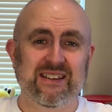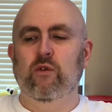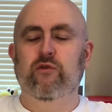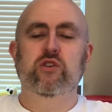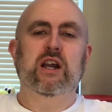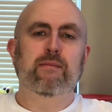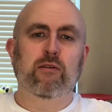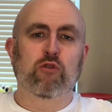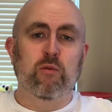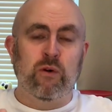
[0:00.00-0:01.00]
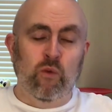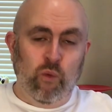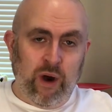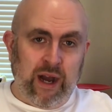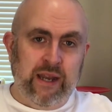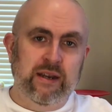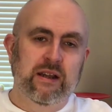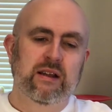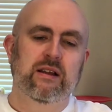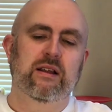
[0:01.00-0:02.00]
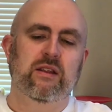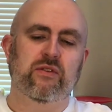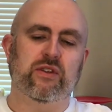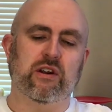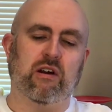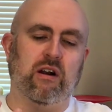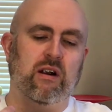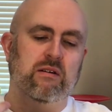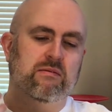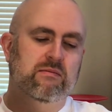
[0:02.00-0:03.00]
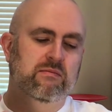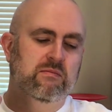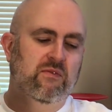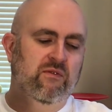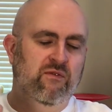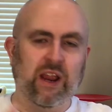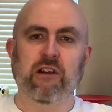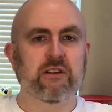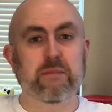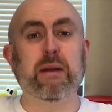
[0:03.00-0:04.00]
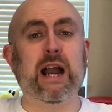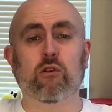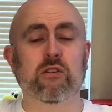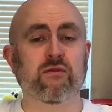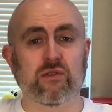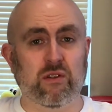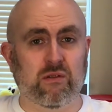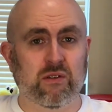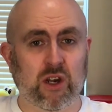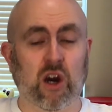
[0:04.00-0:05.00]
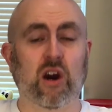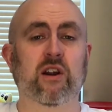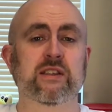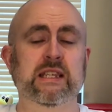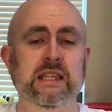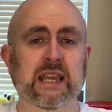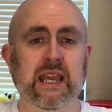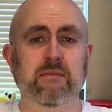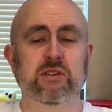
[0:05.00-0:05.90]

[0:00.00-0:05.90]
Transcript: If we talk about Roma I, there are very powerful cards in the game.